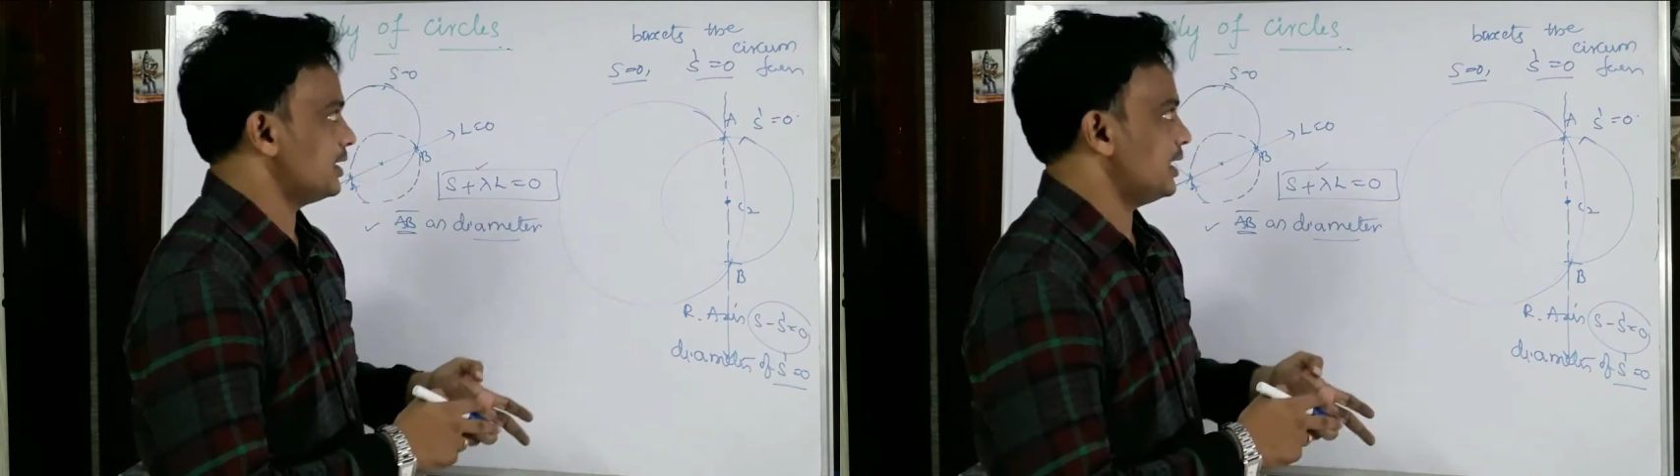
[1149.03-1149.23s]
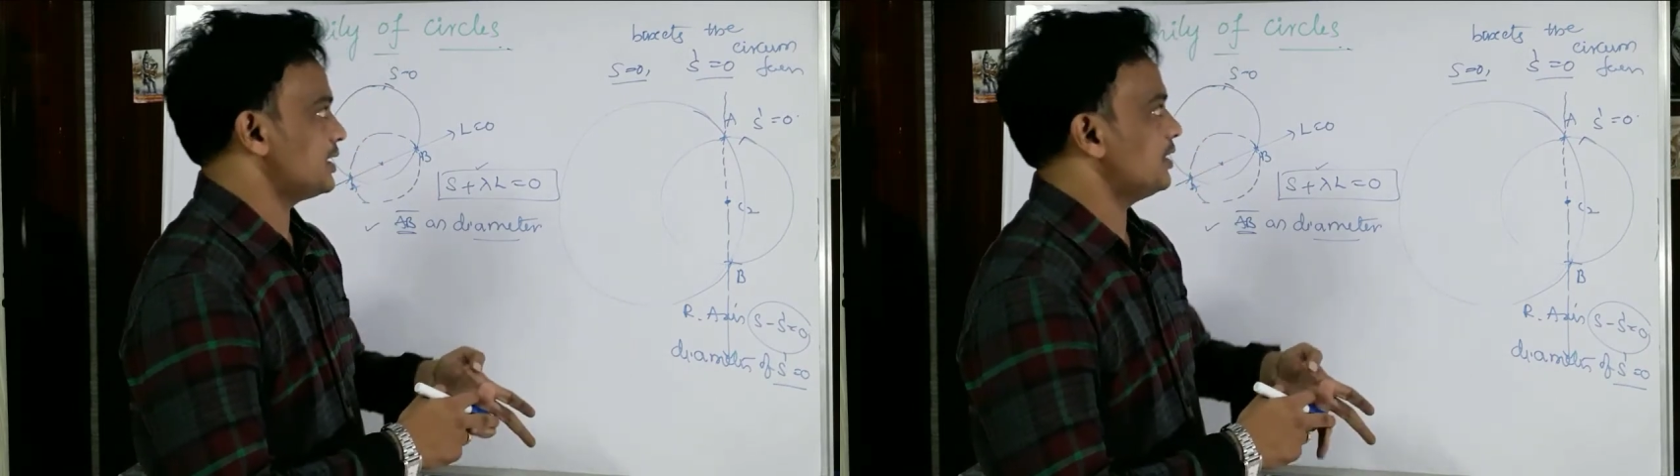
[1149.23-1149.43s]

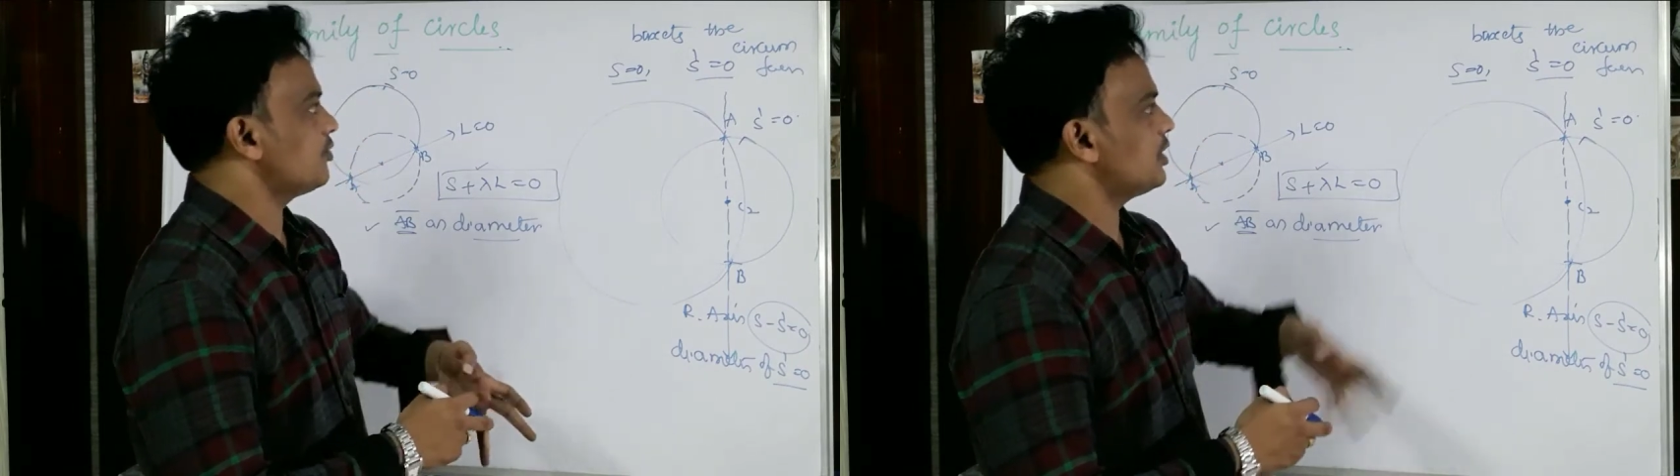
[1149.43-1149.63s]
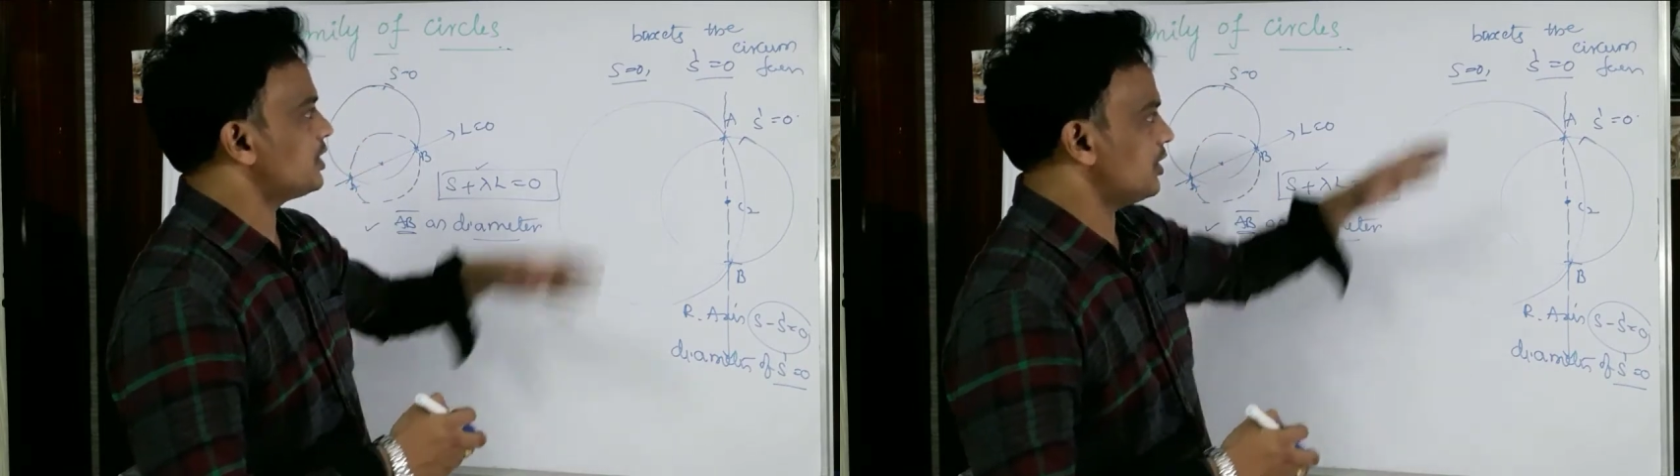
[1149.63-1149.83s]
Yes, if
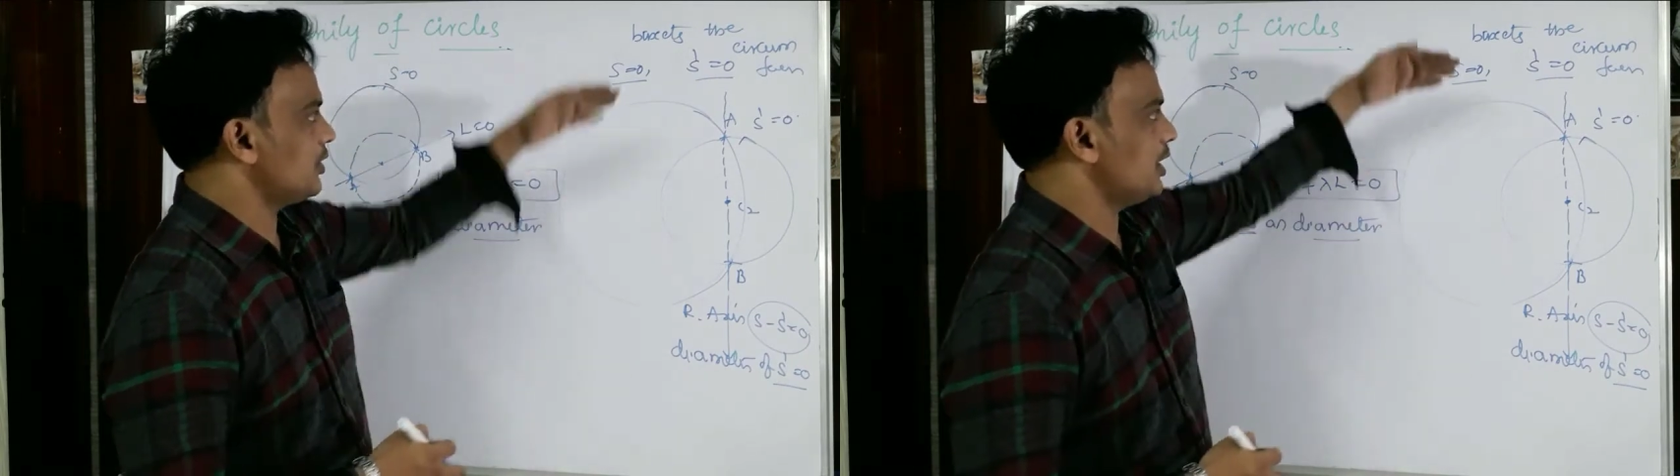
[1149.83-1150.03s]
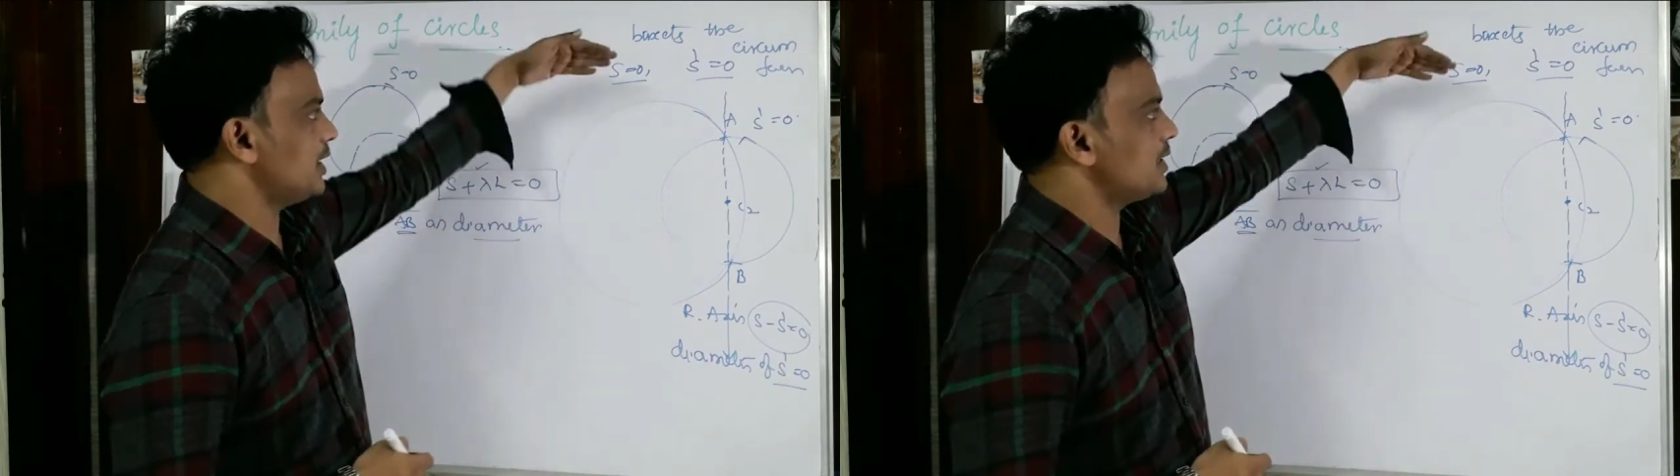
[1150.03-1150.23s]
the
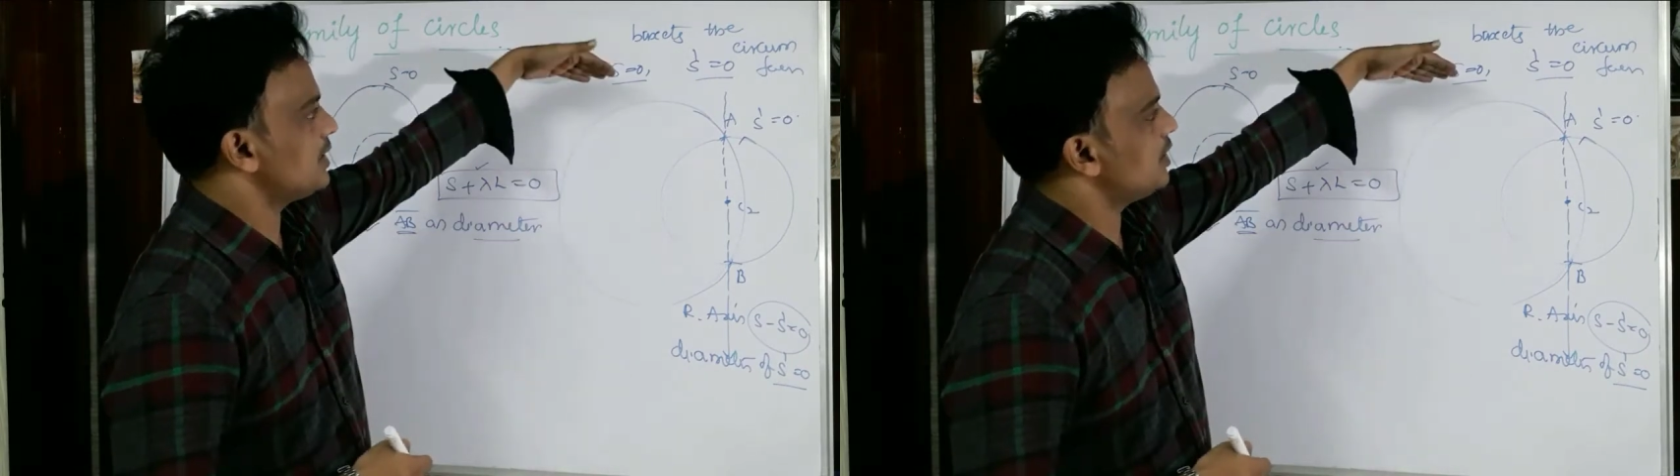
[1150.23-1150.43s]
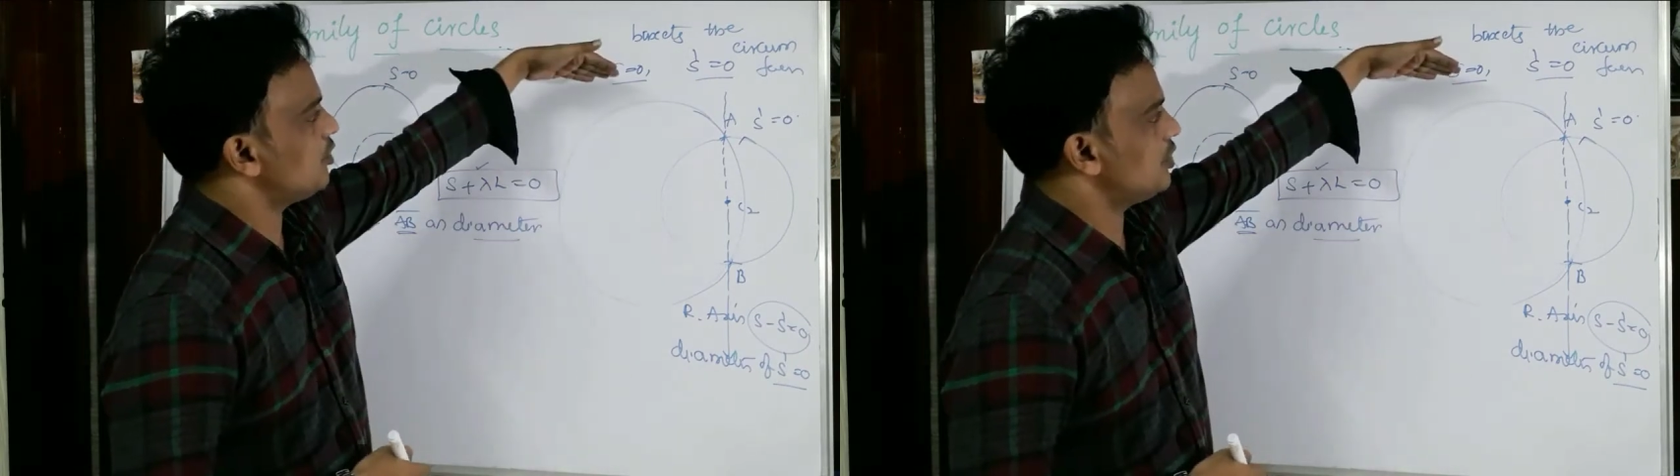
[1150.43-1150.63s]
circle S is
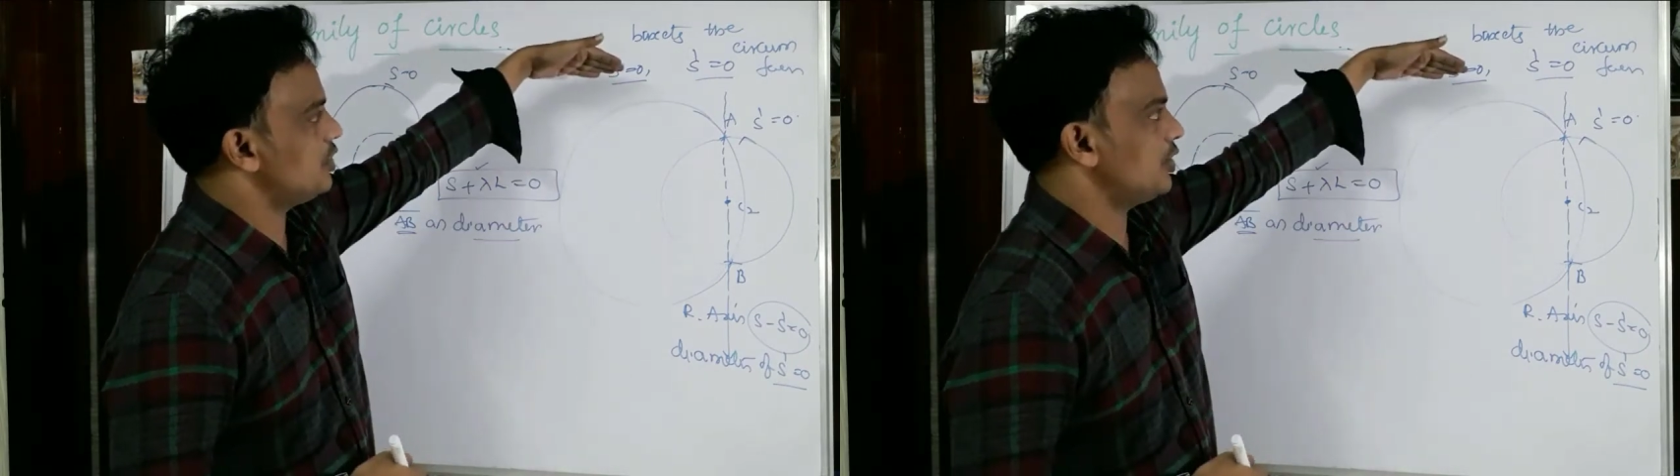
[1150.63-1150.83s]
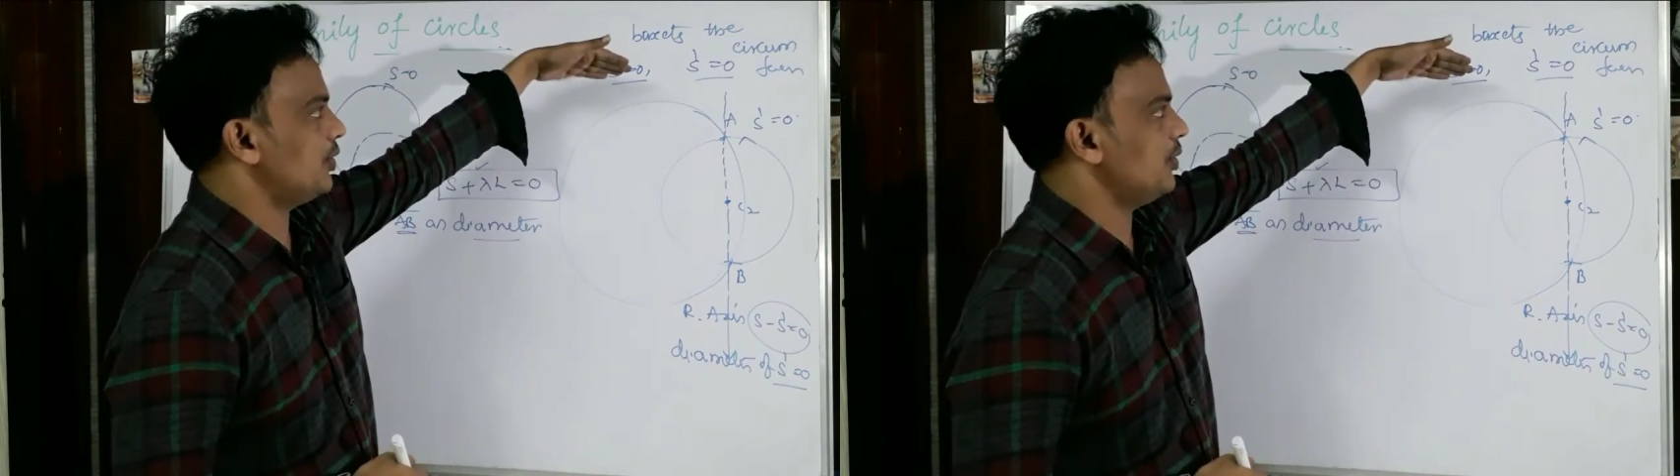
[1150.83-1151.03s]
equals
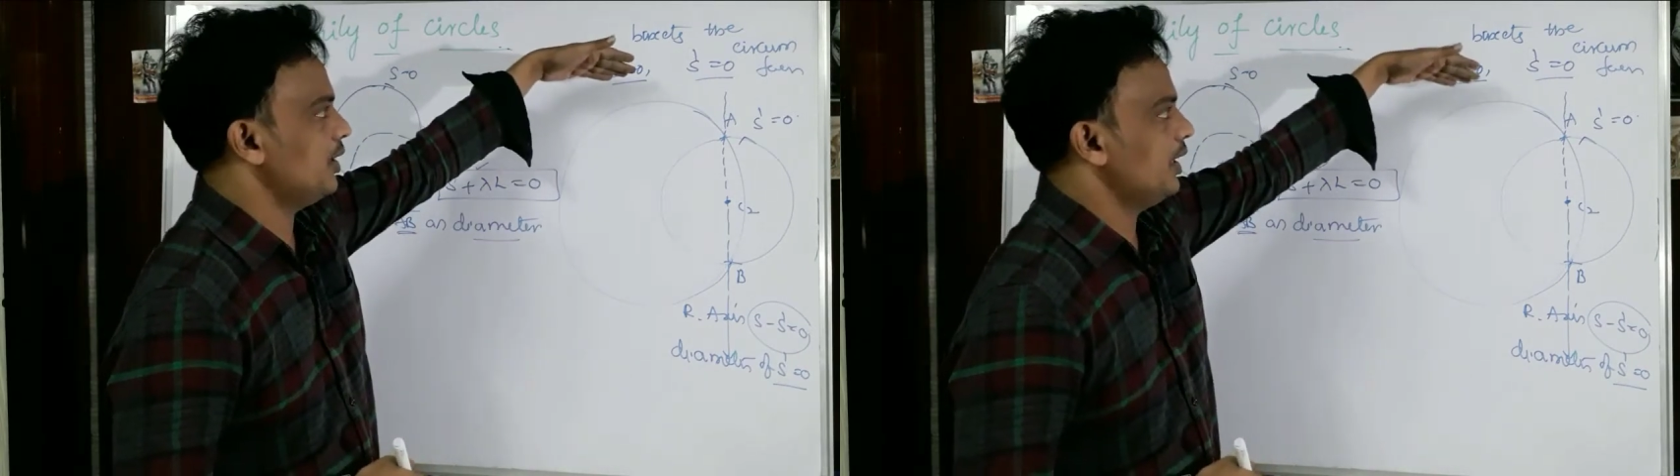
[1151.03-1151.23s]
0